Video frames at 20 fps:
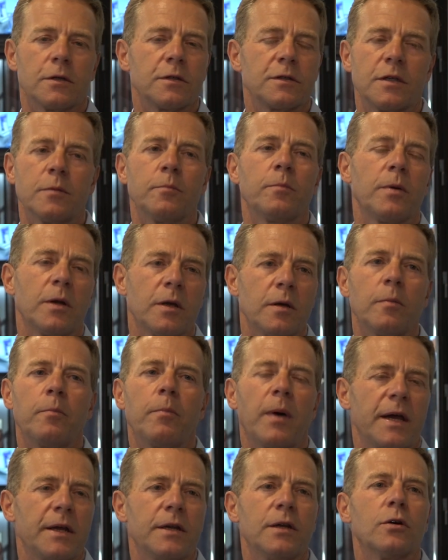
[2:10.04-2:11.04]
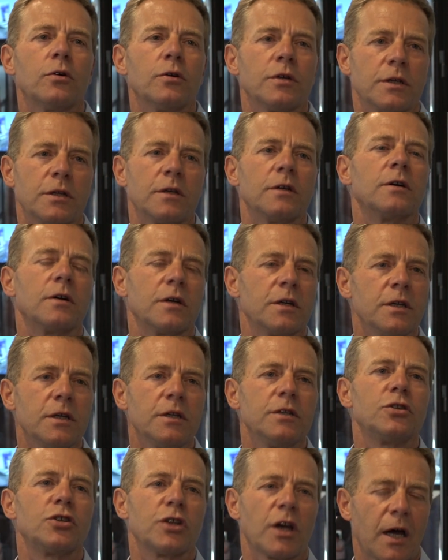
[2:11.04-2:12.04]
Simply by knowing
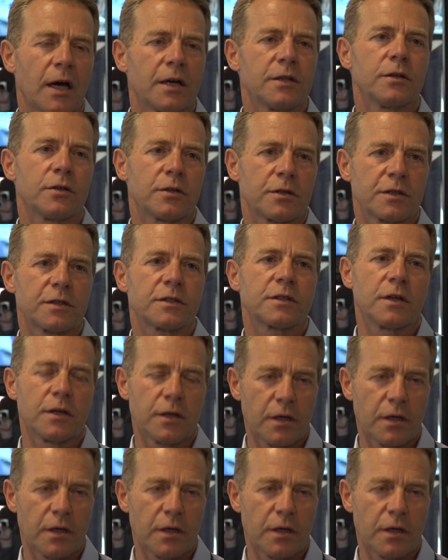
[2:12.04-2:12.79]
each other's